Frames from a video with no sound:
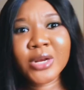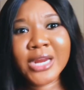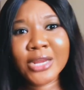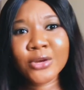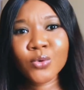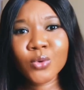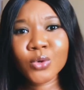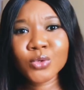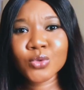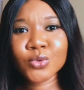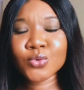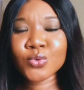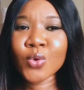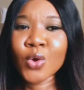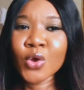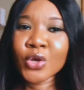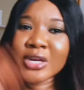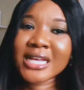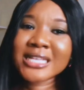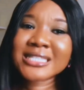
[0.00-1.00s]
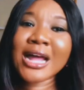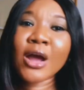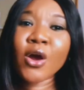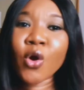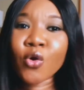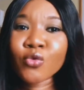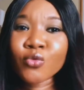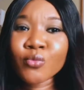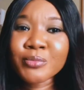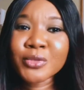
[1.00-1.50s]
The one I don't want to do, and that's
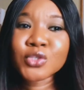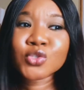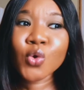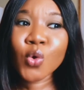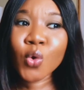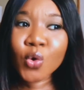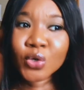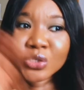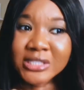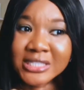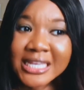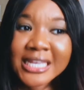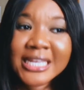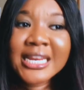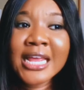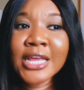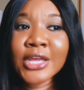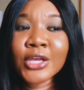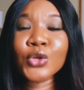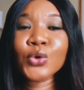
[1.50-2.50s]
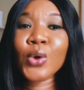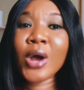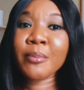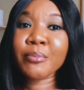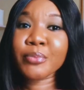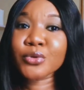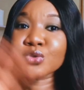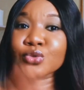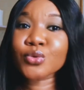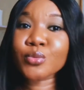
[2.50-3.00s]
how misquoting, you know,
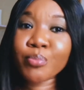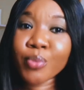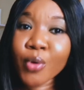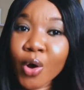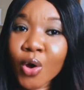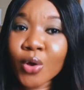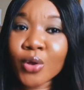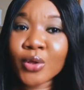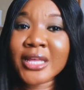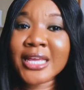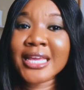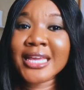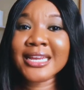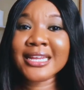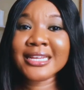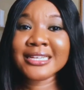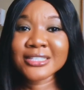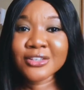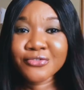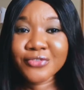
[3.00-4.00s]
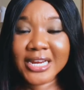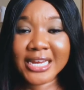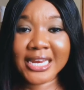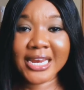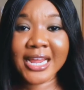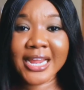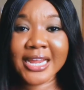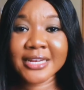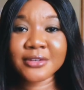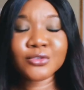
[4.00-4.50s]
Apostle Paul in a
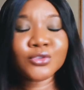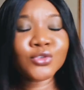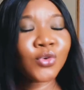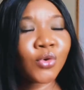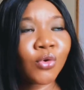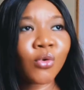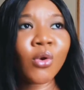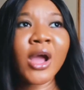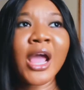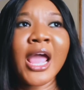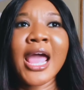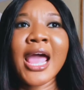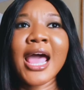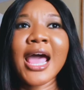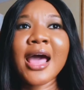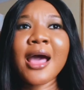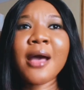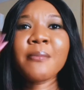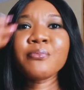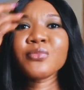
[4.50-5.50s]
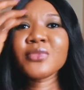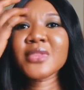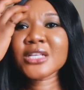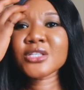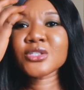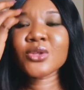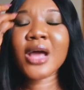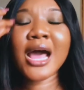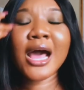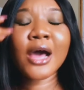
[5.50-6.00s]
different light. No, um,
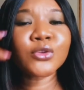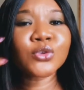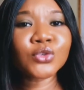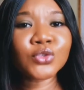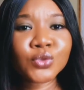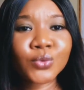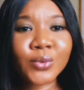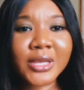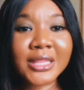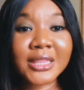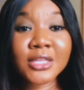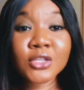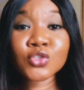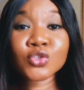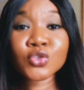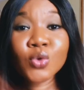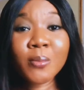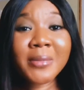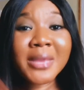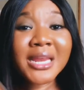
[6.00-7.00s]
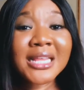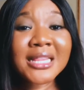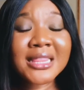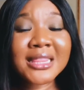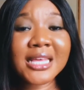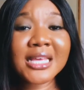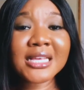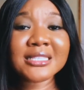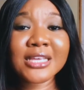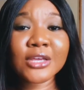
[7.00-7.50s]
that's not how you do it. There's so
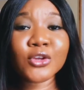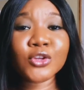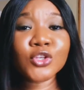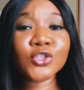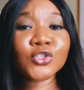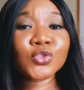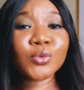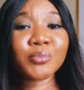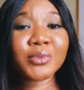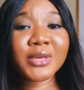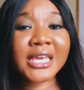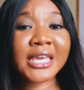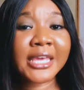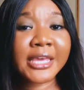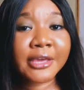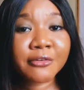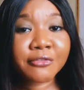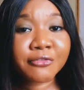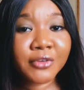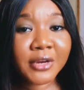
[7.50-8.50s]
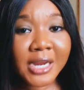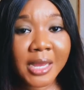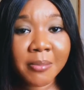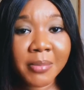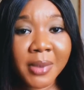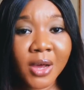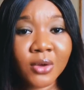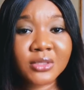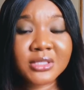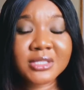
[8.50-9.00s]
many things that you need to be careful
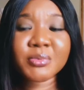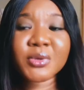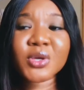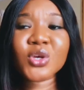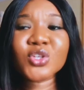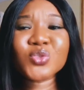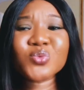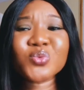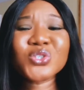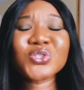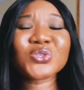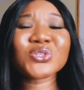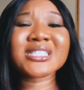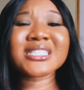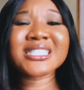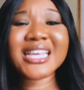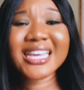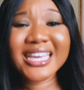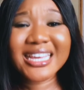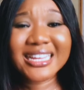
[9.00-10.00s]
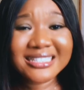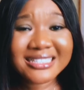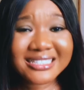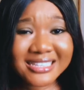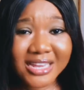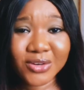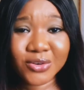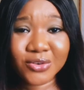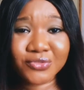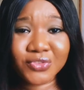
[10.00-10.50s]
about, because what you take
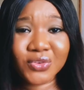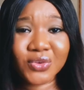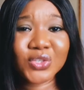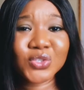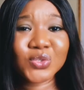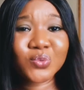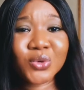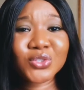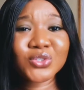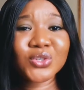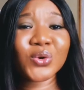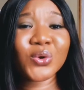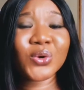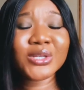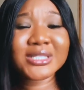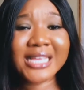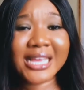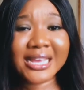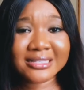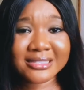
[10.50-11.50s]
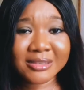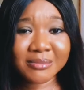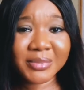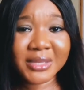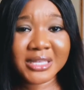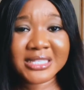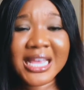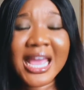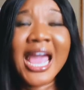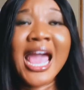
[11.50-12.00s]
inside of you is what you're going to
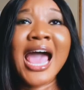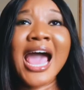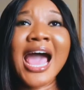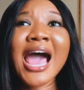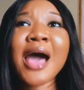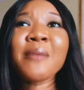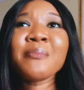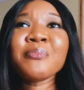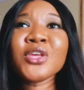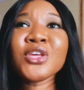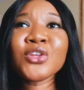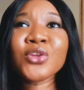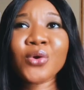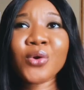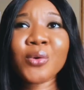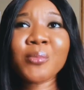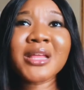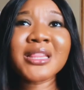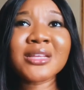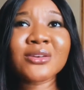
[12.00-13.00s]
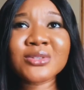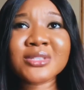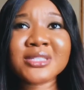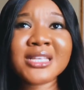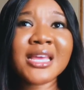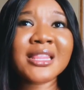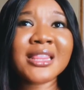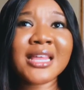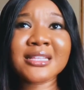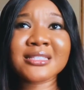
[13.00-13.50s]
exhibit. Um, in Yoruba, they will
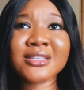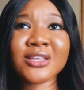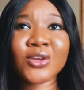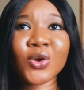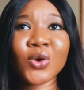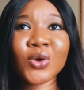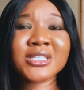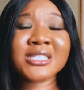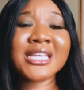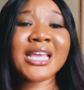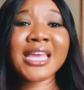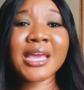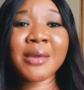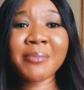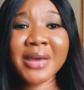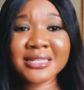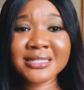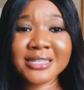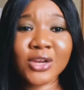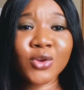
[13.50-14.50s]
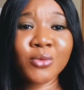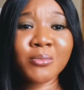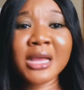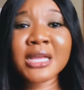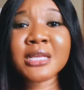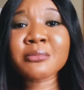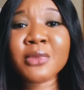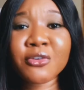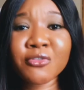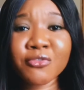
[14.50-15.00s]
say that in Kotia Yeba
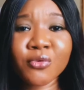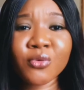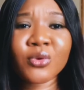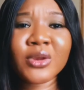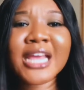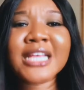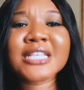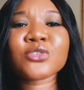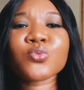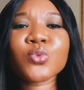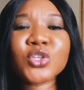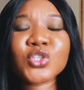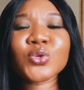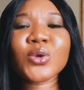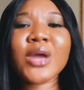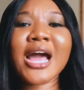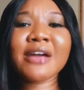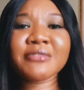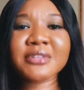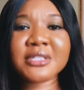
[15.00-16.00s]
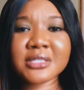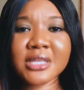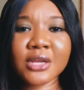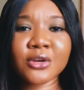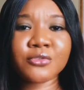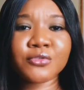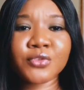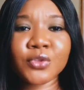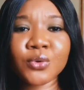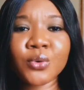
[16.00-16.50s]
Jeluman Gbefu, that's what you have
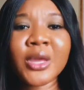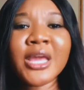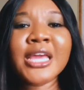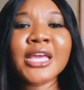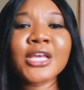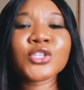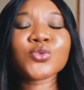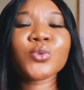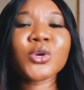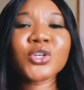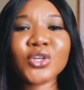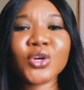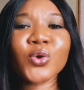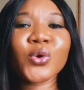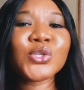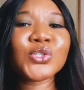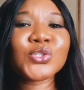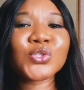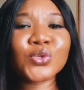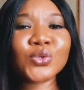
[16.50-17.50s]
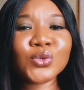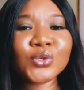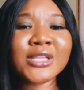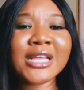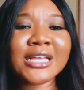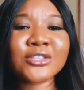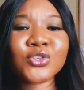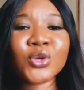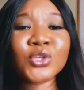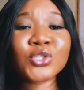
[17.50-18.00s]
inside of you is what you're going to
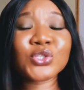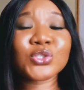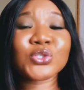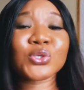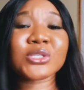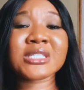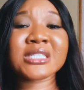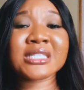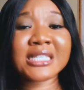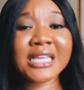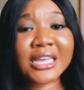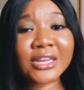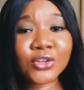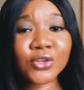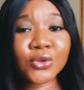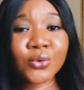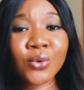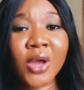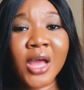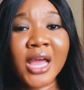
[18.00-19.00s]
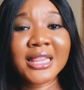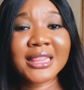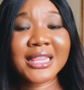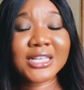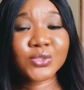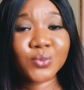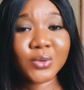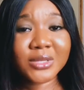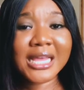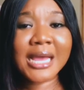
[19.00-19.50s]
use, that's going to sustain you.
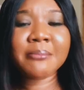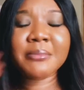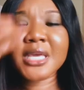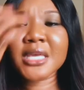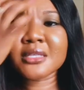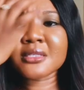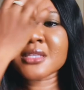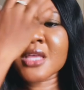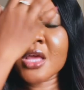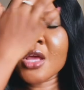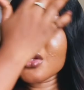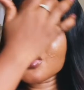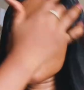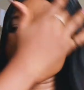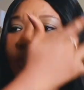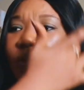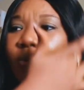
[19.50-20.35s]
That's what that means.